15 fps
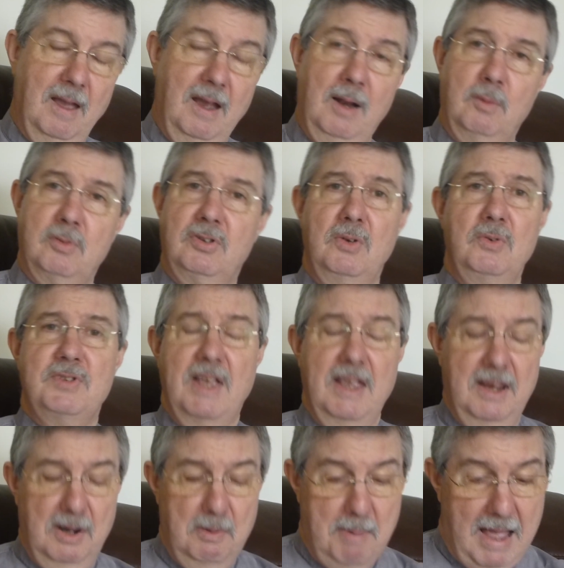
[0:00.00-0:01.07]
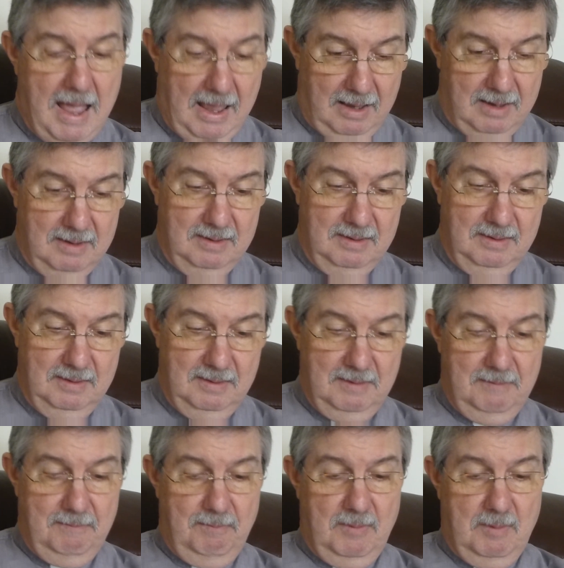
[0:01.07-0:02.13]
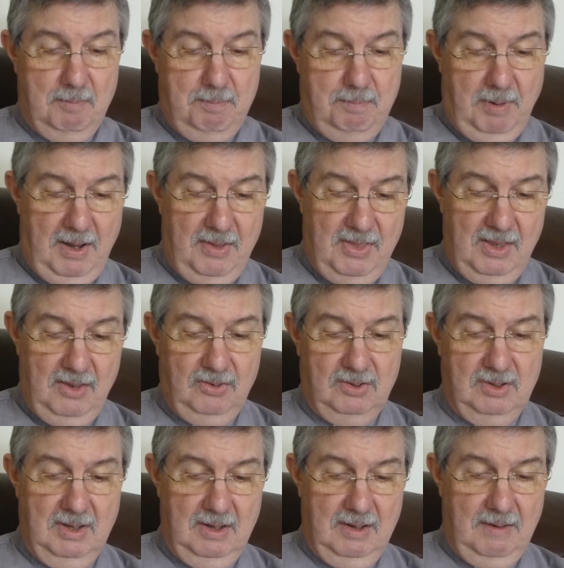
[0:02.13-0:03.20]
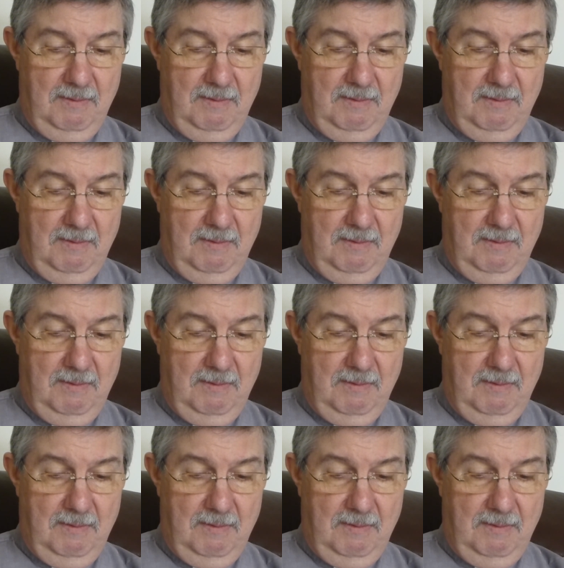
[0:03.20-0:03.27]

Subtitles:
And I was so taken aback by this